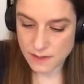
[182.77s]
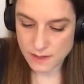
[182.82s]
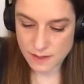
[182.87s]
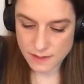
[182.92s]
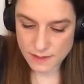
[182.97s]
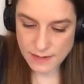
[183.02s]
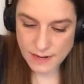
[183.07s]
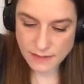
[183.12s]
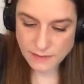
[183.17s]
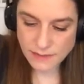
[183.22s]

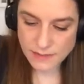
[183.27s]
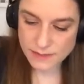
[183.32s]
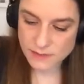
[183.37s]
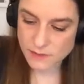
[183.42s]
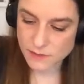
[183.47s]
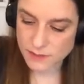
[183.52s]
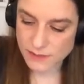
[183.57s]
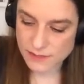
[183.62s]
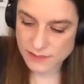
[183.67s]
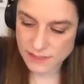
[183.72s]
Now let's
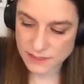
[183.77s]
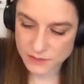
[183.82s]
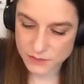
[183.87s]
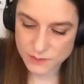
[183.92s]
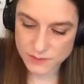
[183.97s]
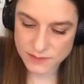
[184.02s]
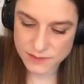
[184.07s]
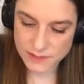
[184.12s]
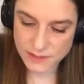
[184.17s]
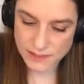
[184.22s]
look at sexual
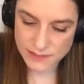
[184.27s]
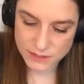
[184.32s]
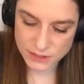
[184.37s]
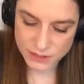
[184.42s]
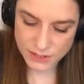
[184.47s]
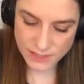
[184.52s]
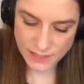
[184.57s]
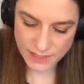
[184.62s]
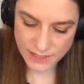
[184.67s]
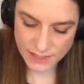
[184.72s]

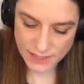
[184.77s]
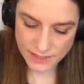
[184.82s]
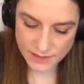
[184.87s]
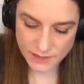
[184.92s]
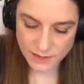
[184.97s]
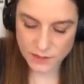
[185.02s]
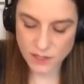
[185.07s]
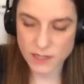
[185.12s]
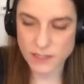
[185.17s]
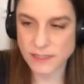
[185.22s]
selection in the
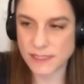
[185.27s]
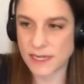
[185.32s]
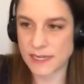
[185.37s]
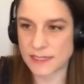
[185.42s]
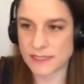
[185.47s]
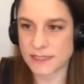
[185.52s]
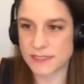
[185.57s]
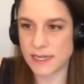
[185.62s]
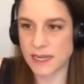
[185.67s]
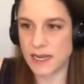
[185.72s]

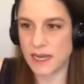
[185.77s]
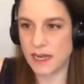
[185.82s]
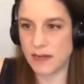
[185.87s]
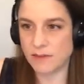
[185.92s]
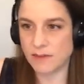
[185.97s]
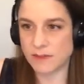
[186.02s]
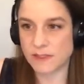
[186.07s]
context of